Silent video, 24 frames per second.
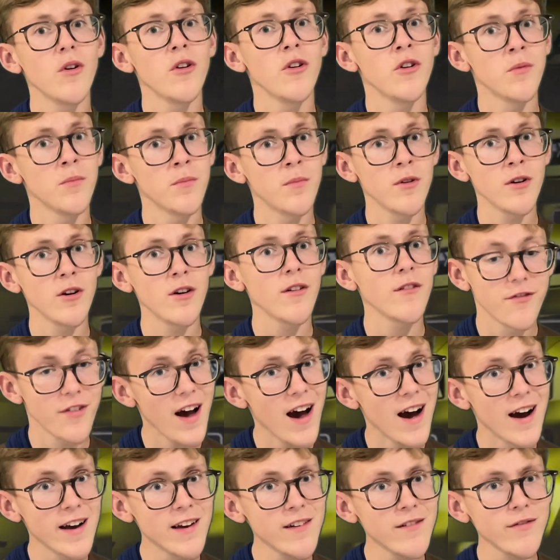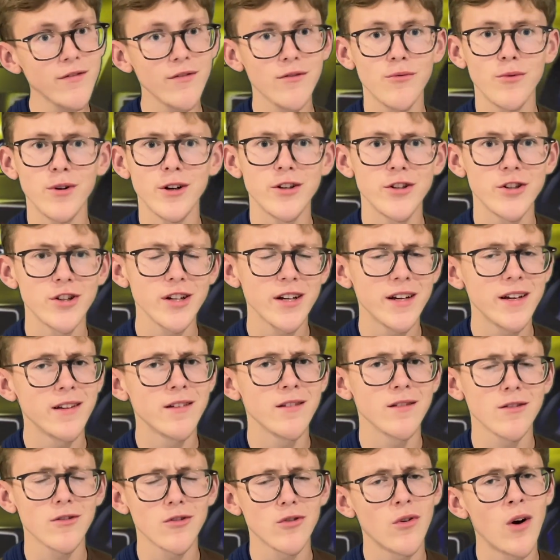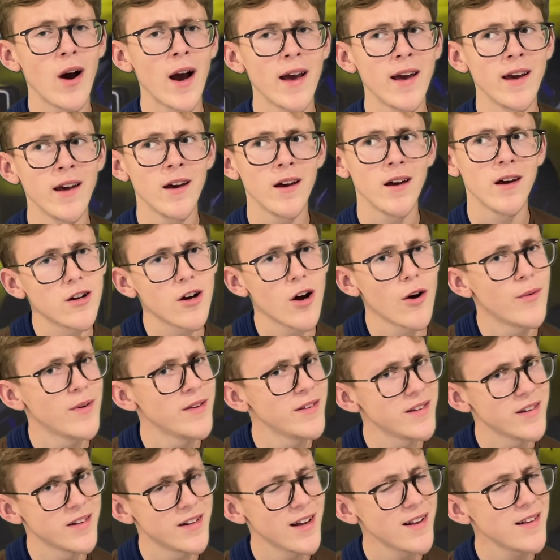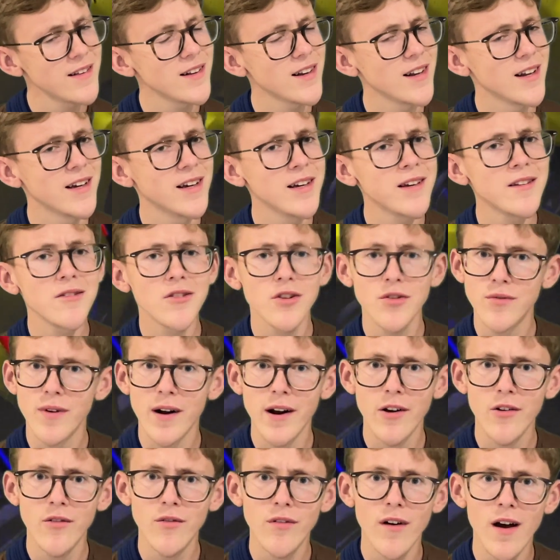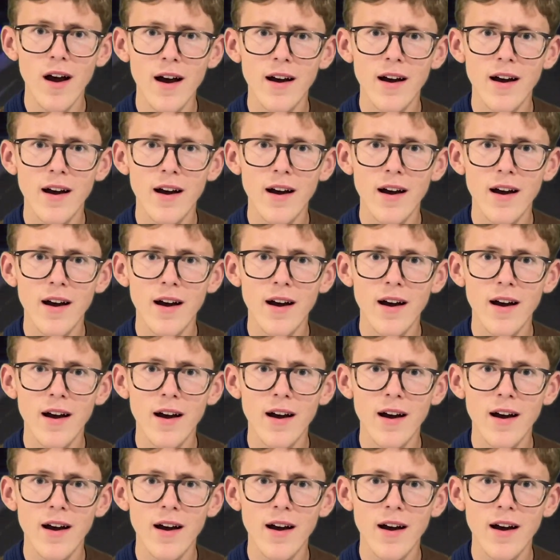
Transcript: number 5, which is quite coincidentally the Renault 5.